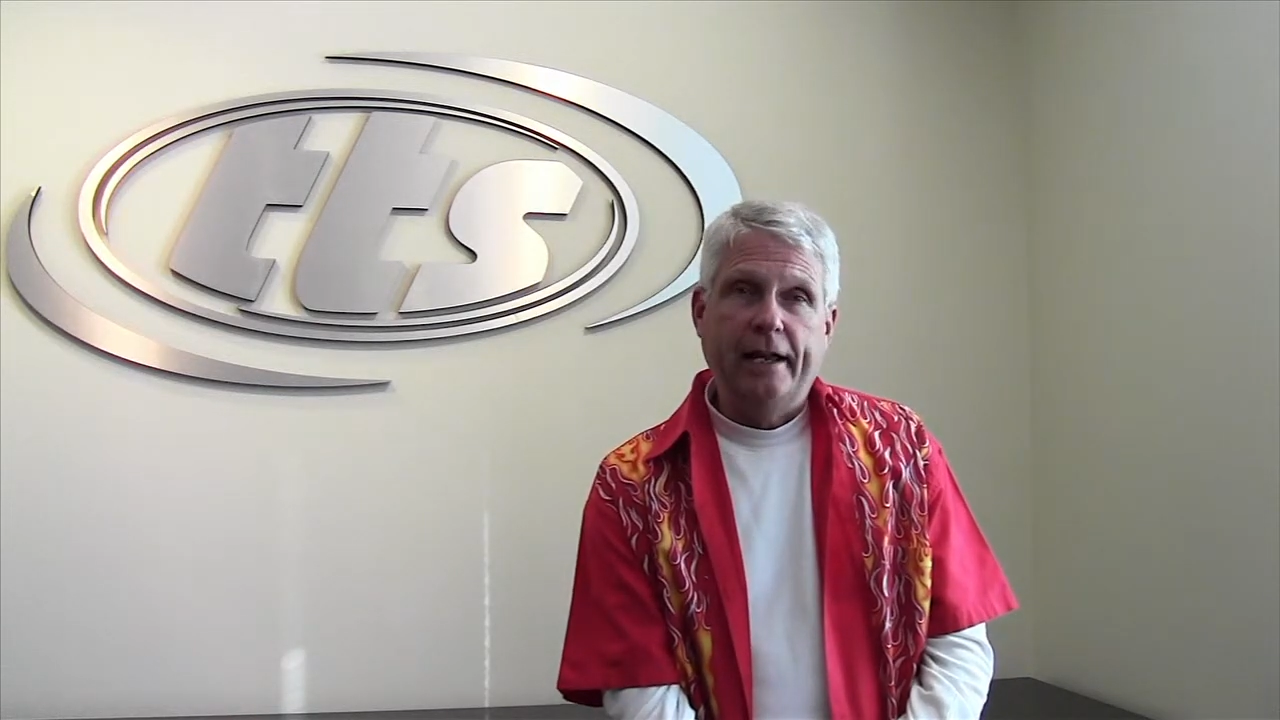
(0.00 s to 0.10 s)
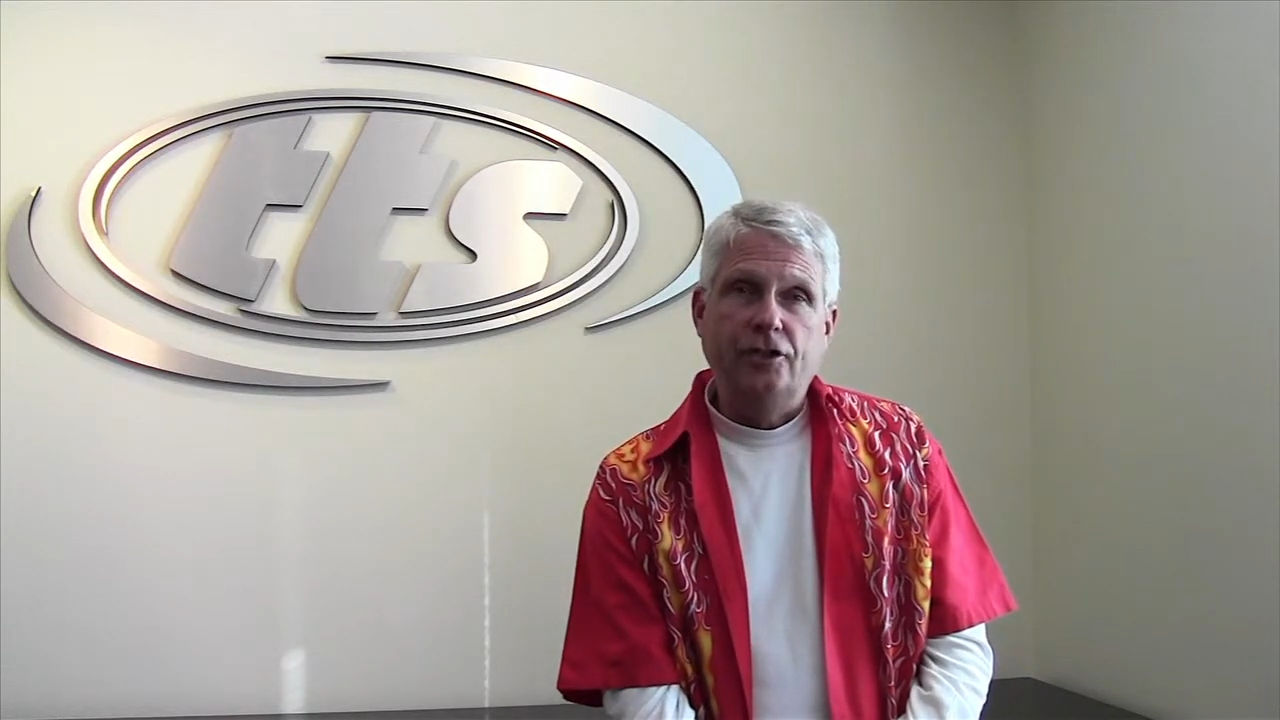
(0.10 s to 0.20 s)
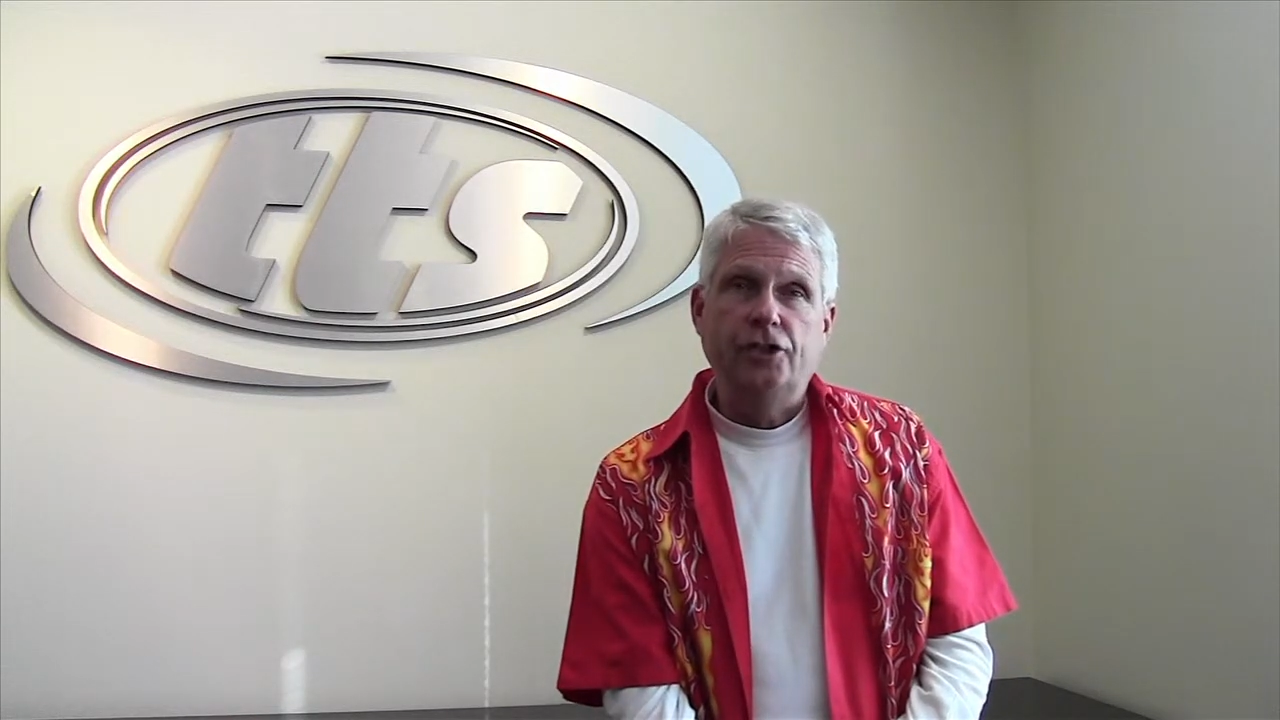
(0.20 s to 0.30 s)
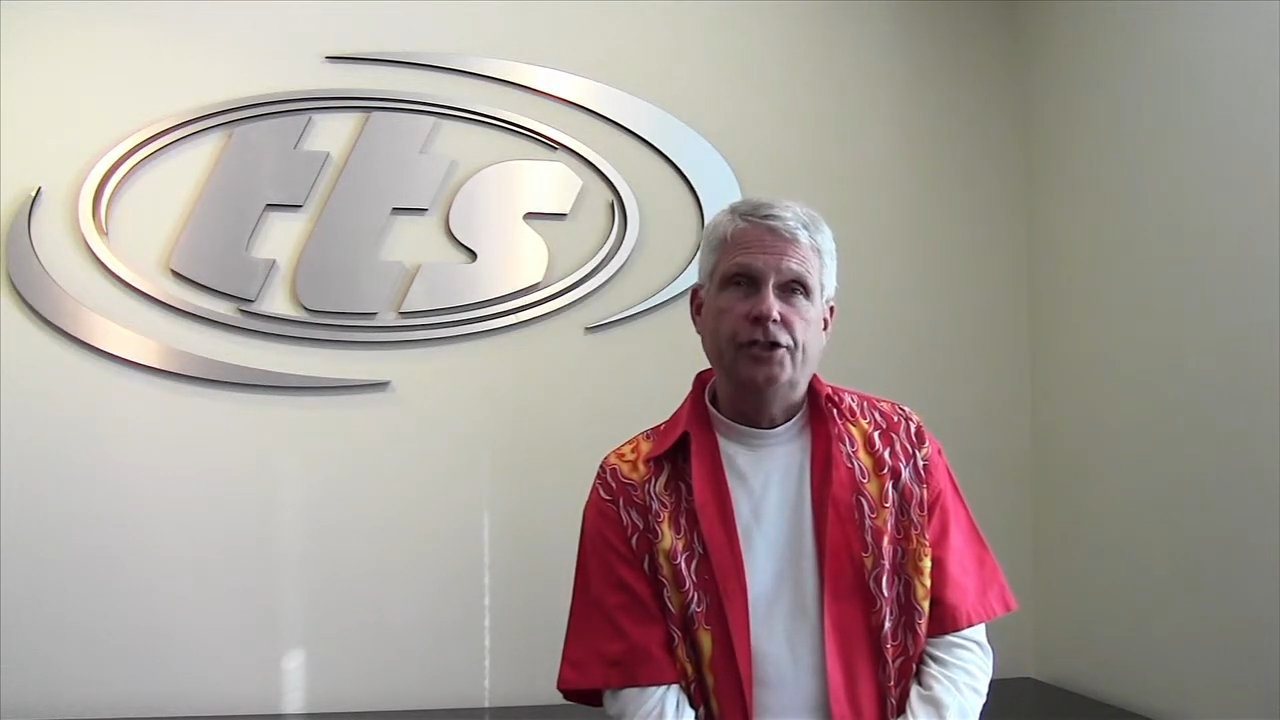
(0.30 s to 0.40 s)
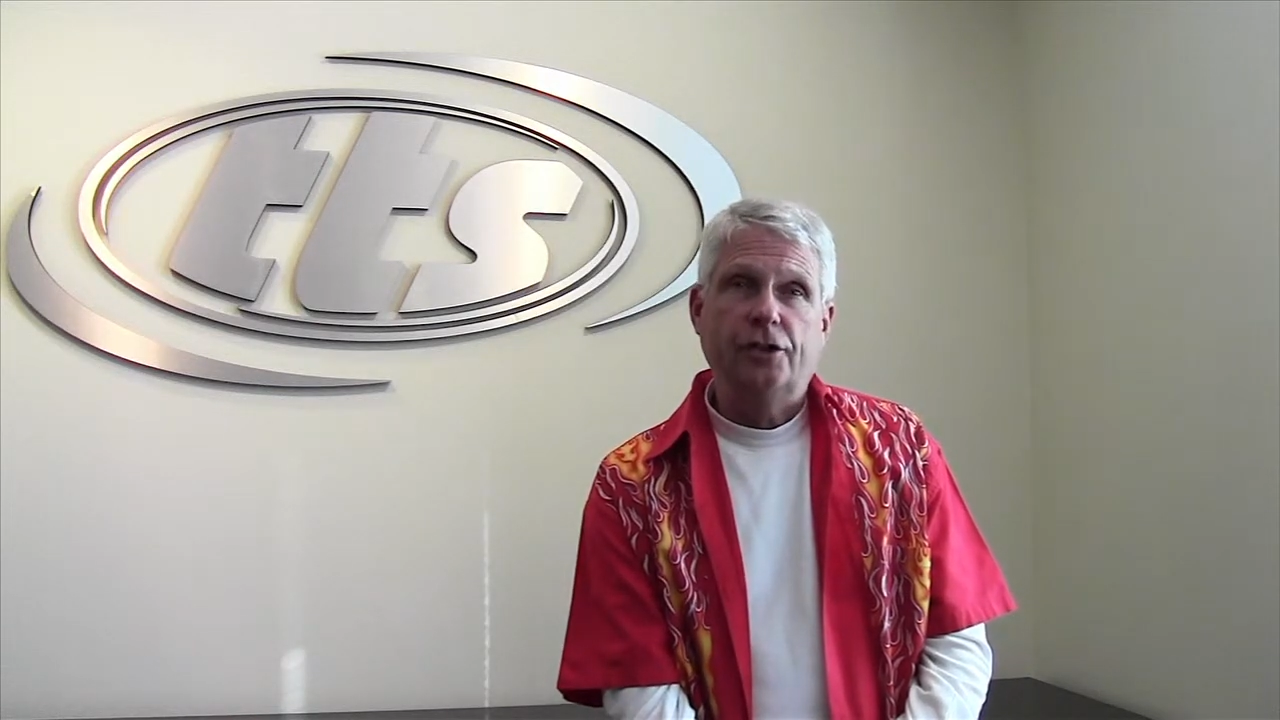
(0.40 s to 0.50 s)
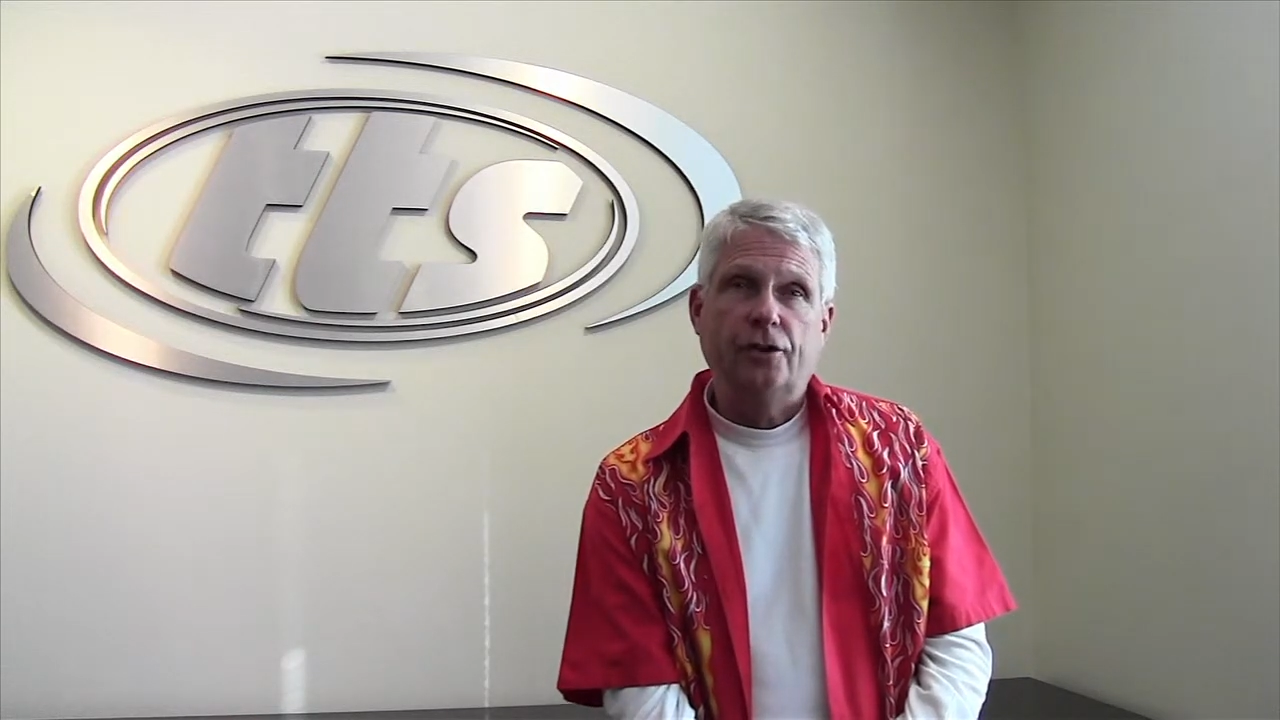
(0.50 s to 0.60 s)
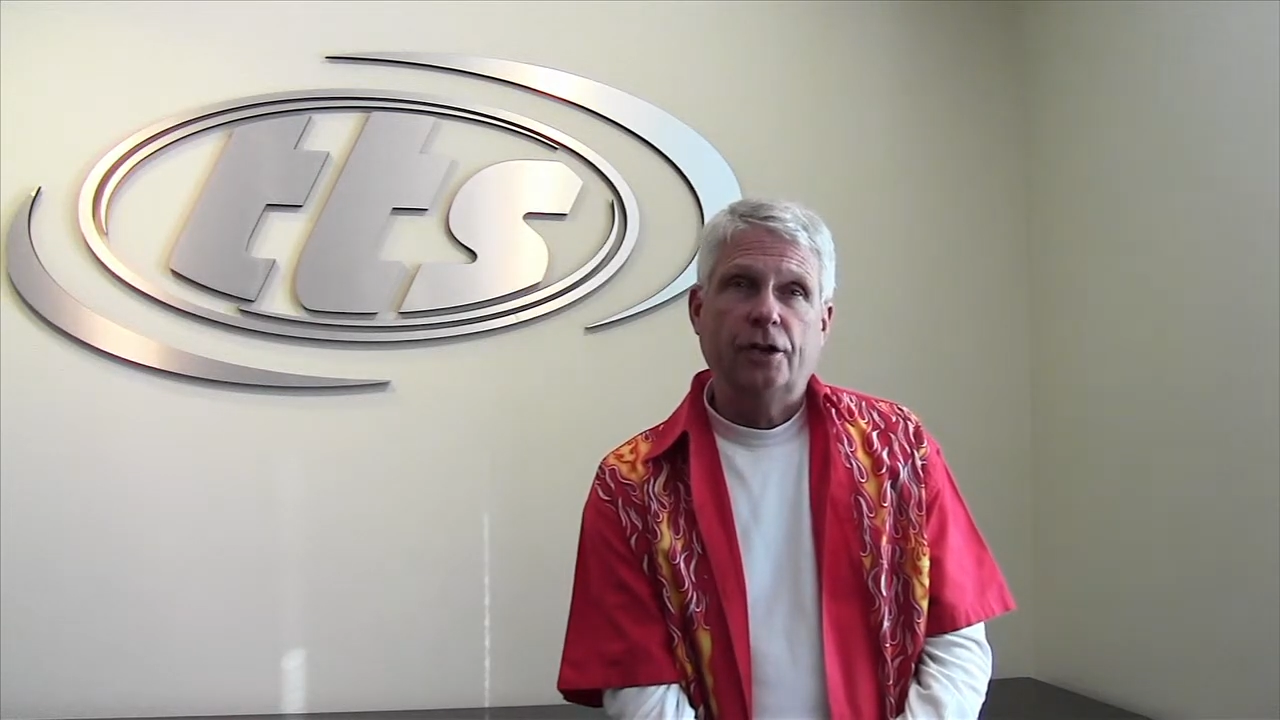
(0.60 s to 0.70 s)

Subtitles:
agents and our